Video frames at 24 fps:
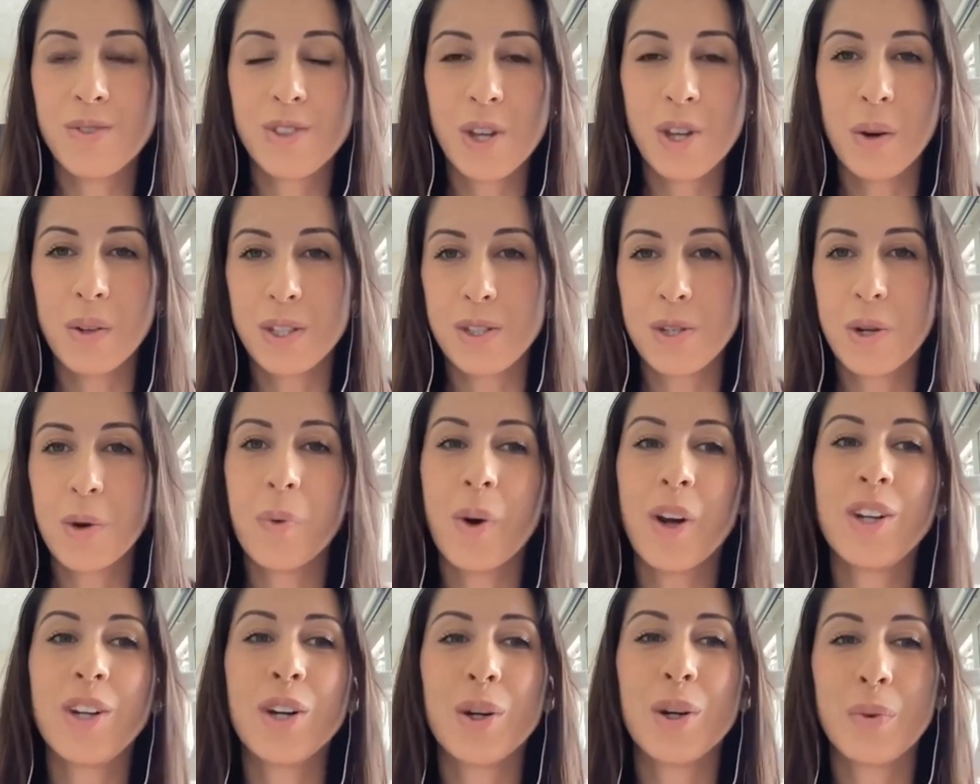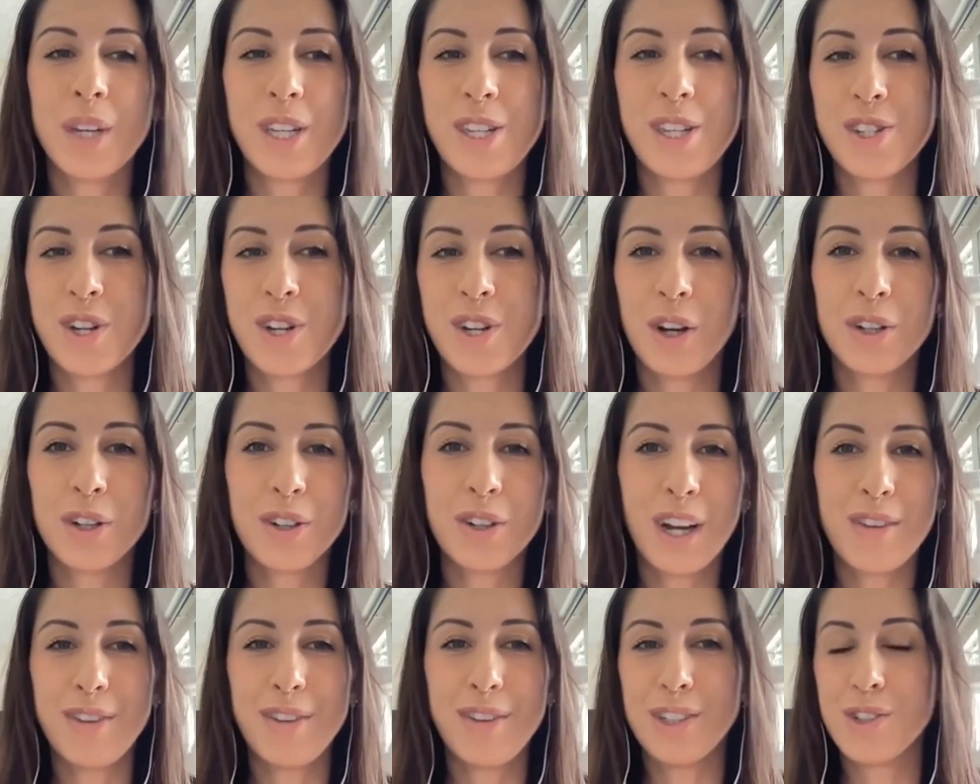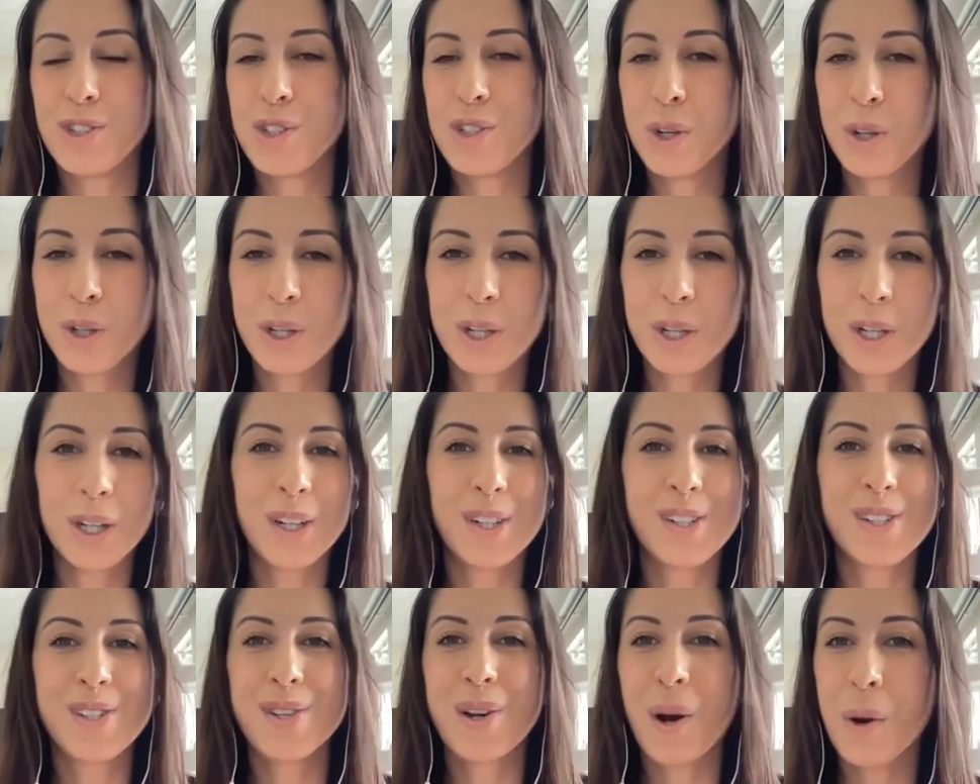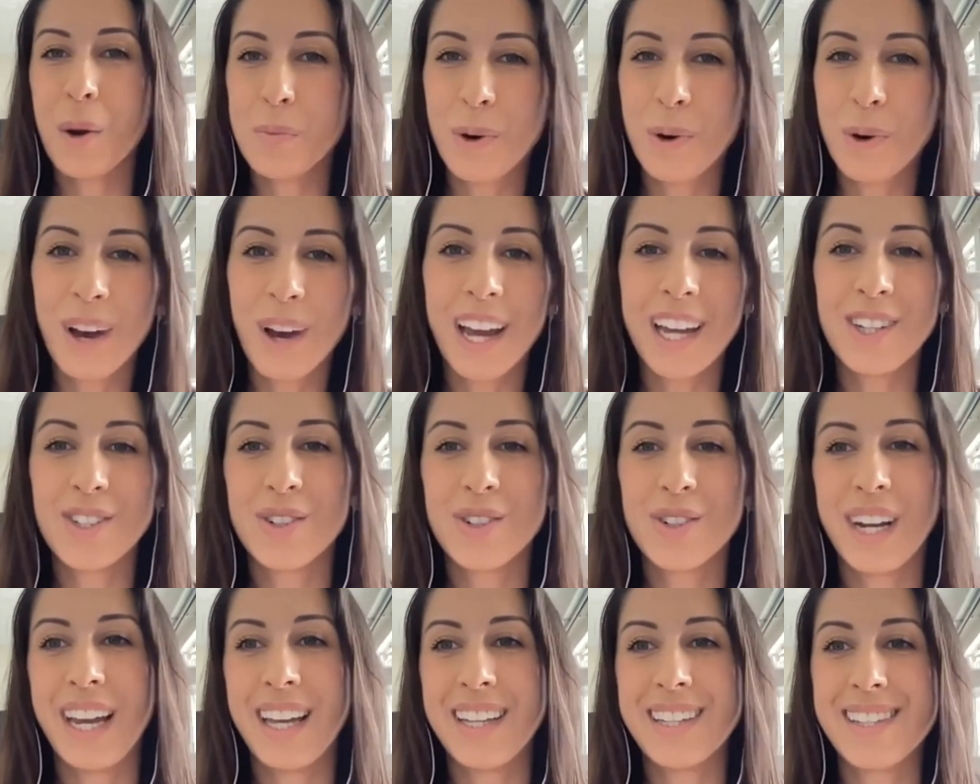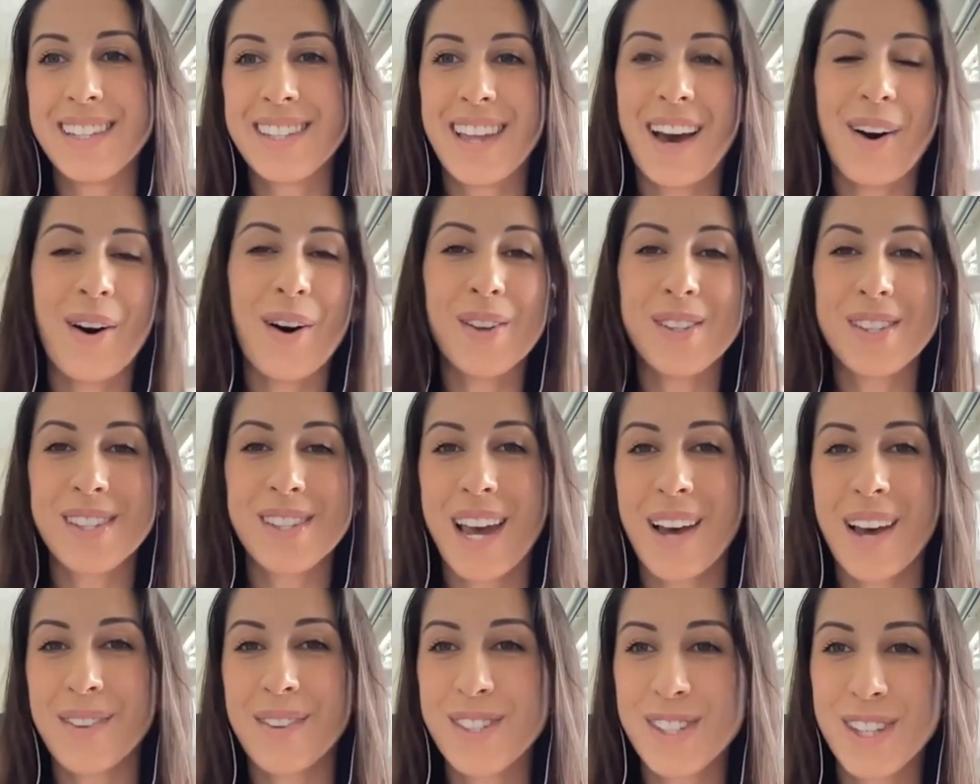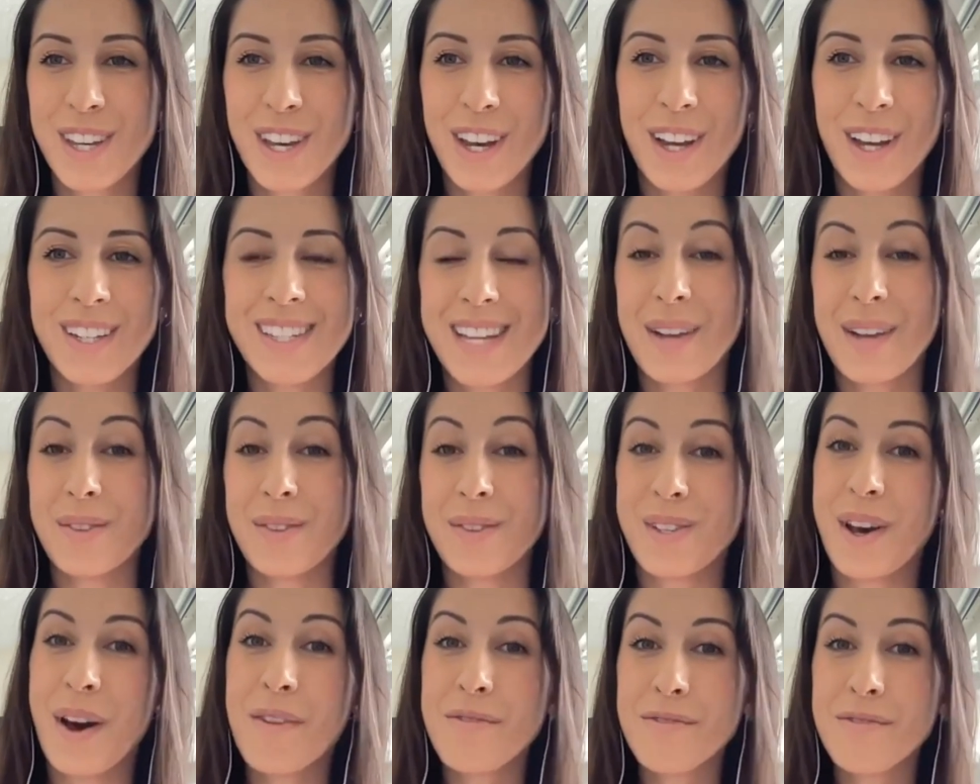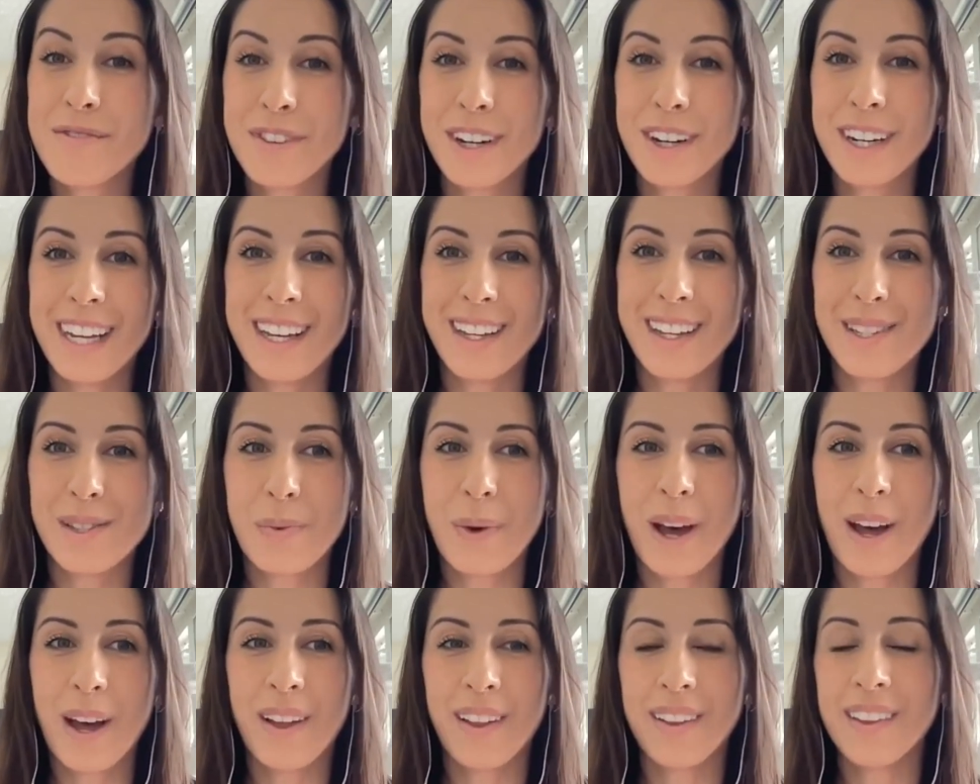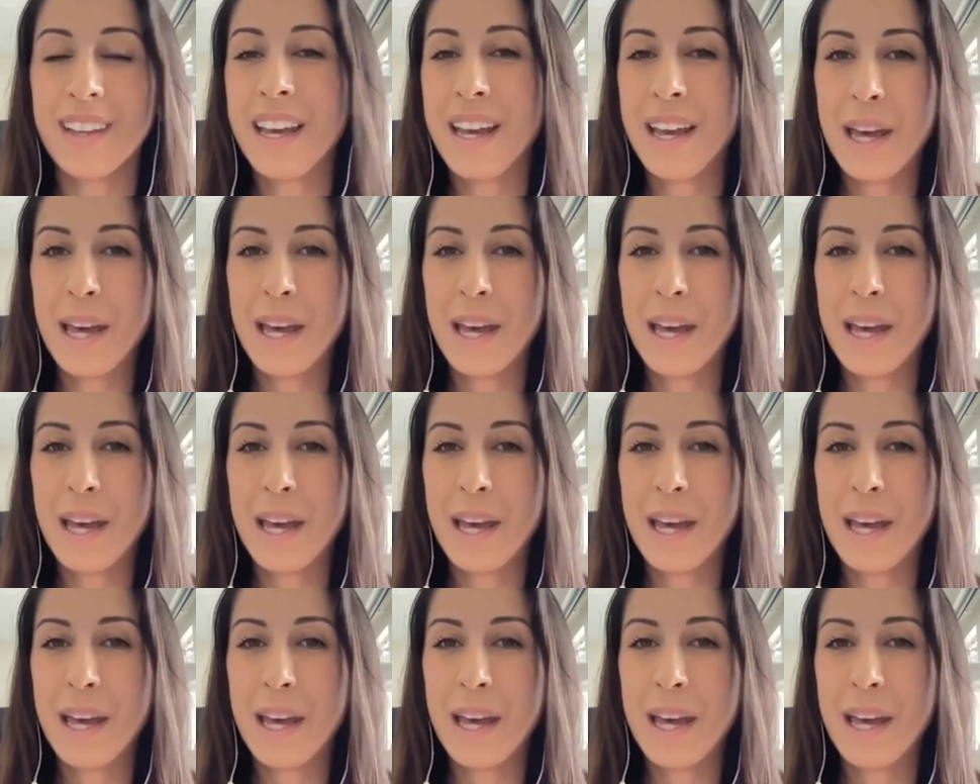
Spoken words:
So it's no wonder we start craving sugars, carbohydrates. That all sounds good, sounds comforting as well.